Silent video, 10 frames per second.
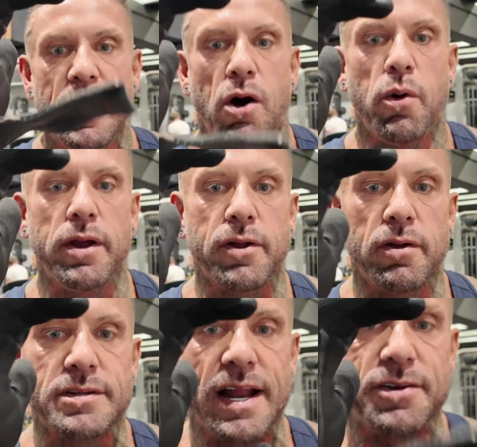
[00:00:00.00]
All you do
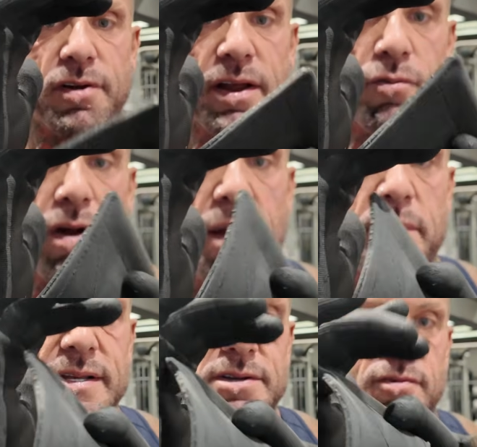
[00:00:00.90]
is literally wrap
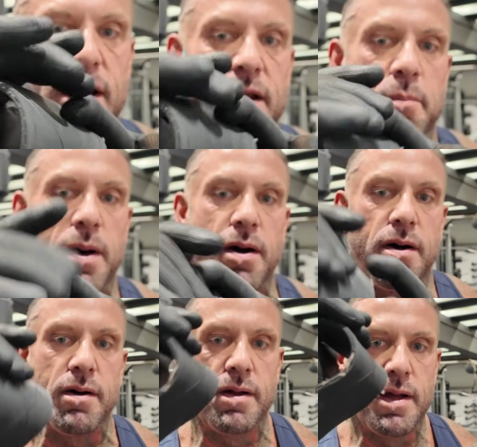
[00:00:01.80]
this around the
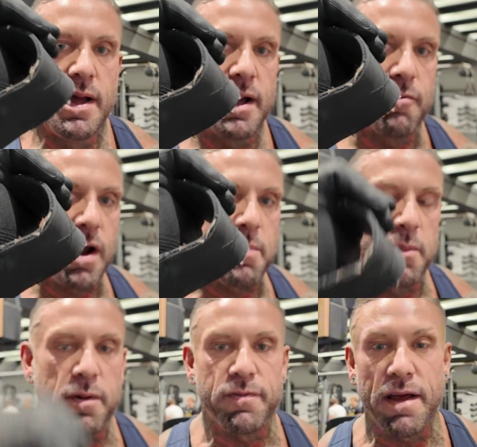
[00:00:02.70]
bar, grab it
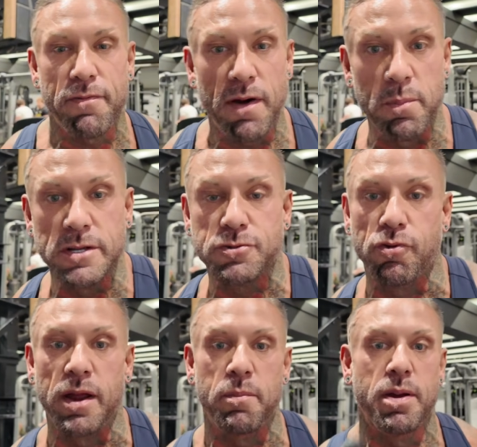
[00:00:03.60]
with that thumbless
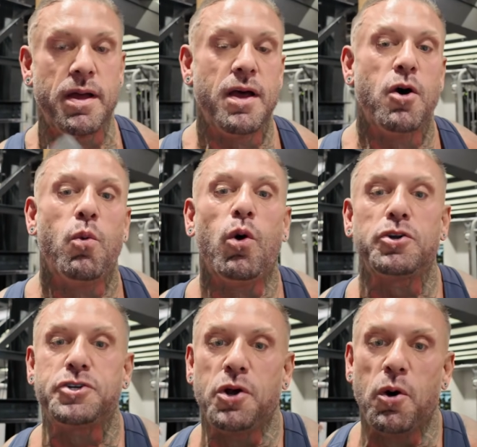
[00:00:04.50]
grip.
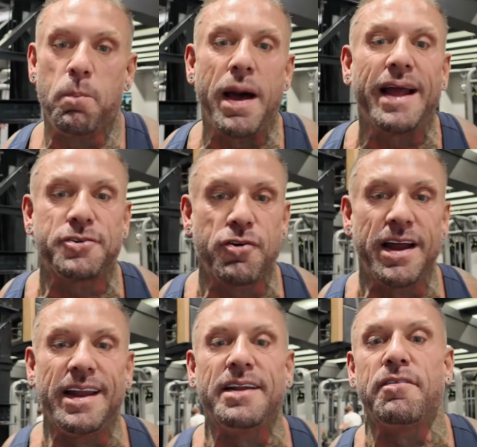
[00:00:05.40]
Watch your back
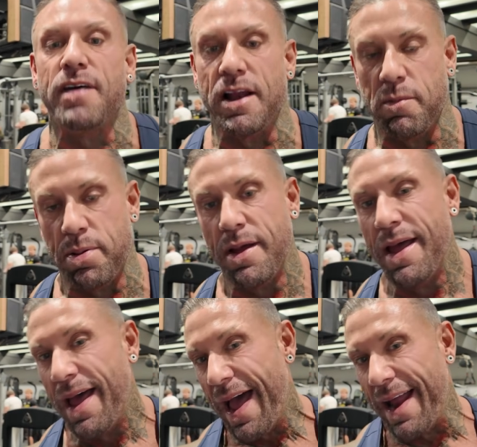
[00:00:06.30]
training develop
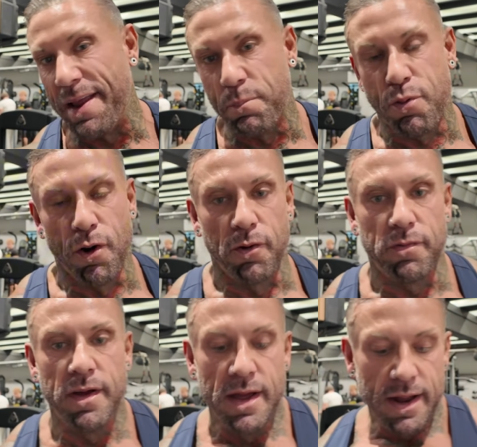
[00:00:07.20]
and
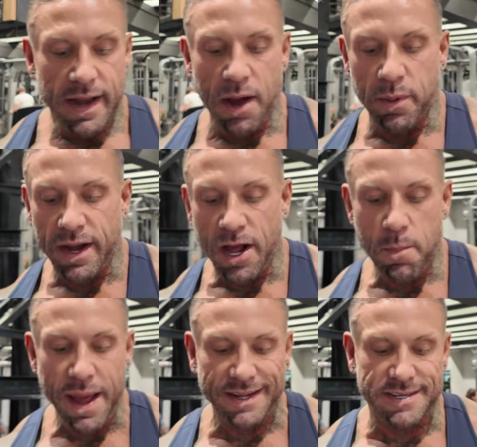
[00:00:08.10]
improve. Now, we're going to go
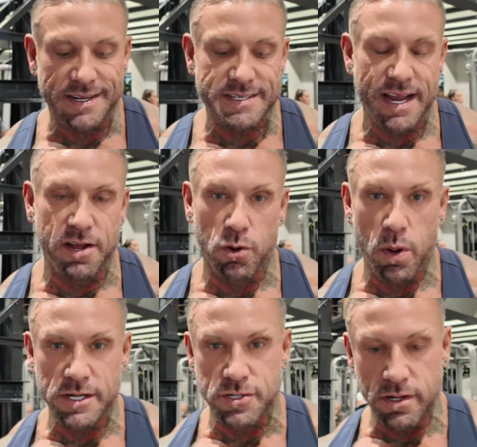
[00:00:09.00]
back to the second
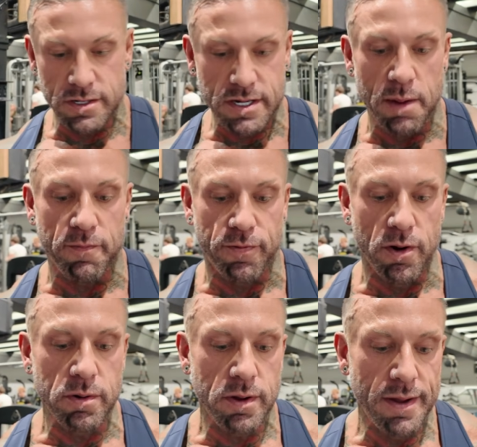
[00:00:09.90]
question that's come
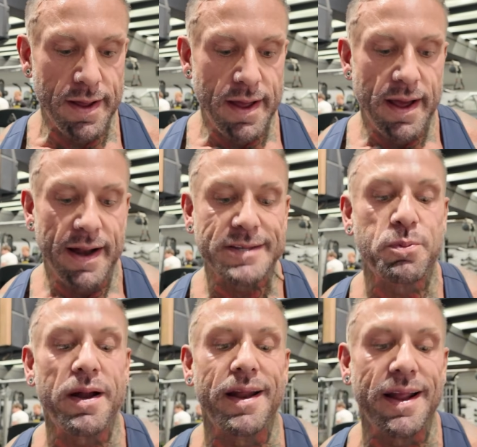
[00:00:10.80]
through. It's
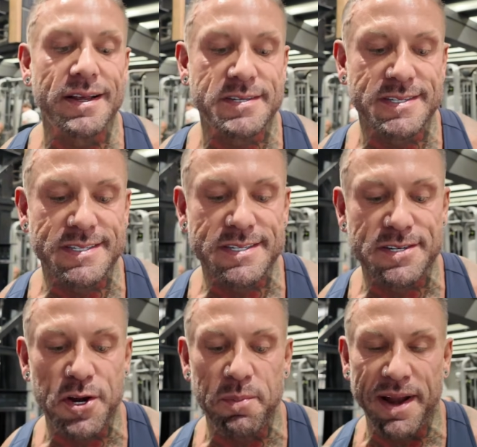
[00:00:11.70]
one of these
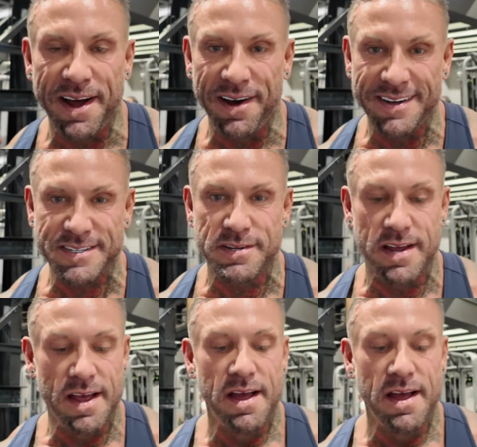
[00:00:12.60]
stupid ass